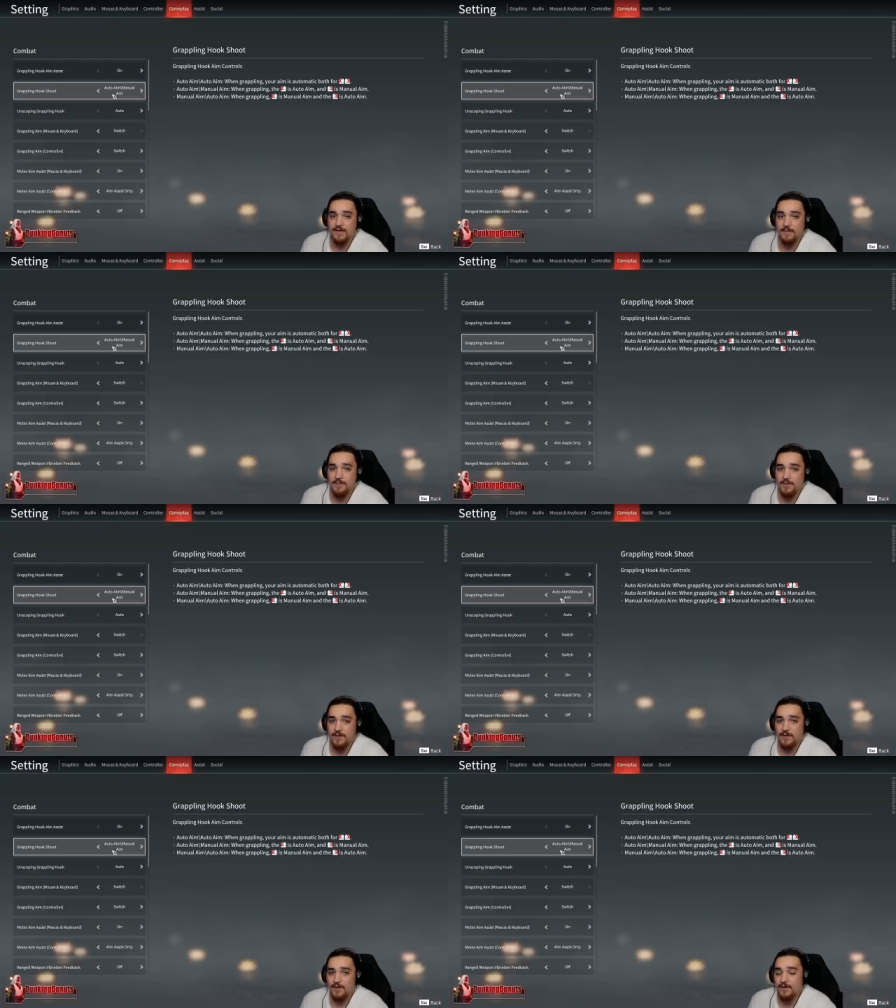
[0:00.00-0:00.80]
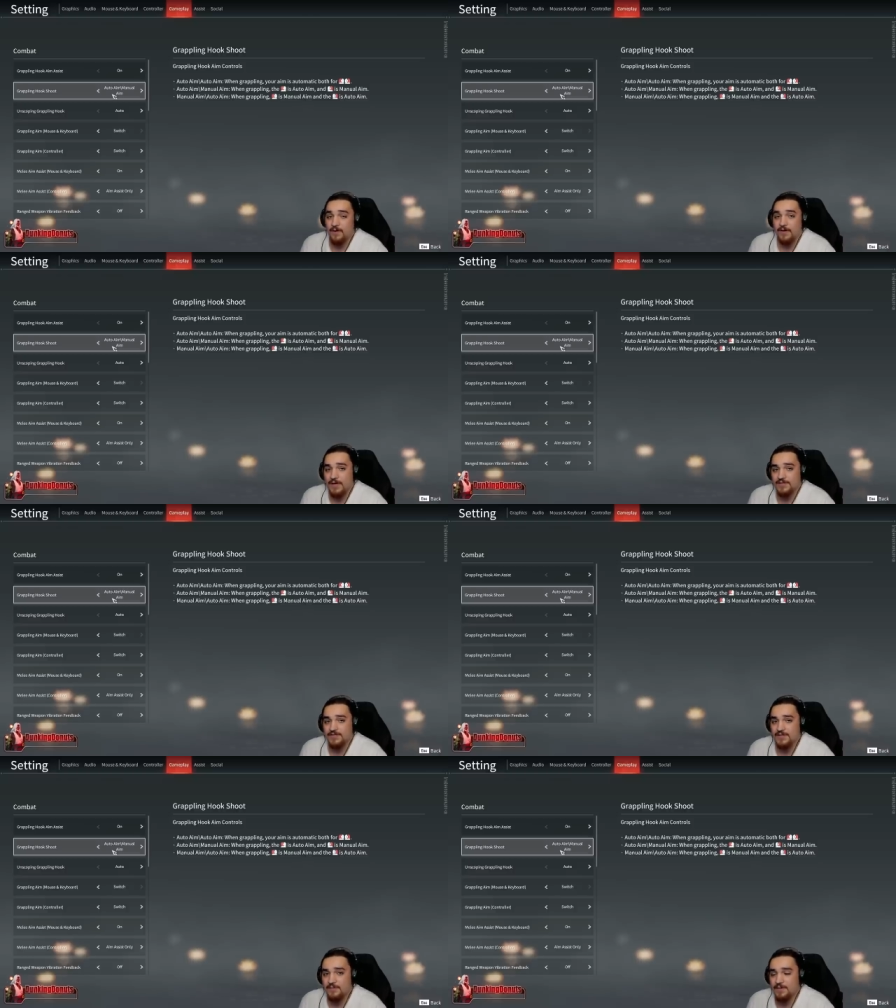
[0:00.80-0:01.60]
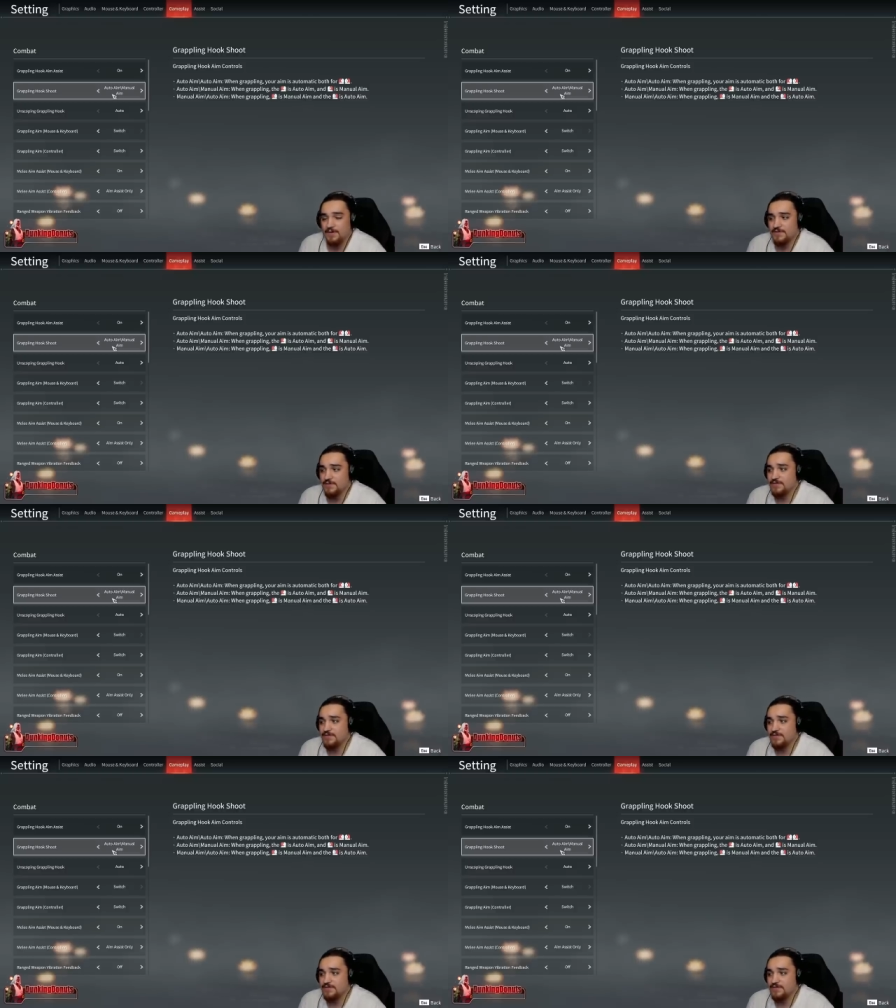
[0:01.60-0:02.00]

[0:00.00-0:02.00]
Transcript: up not catching that person.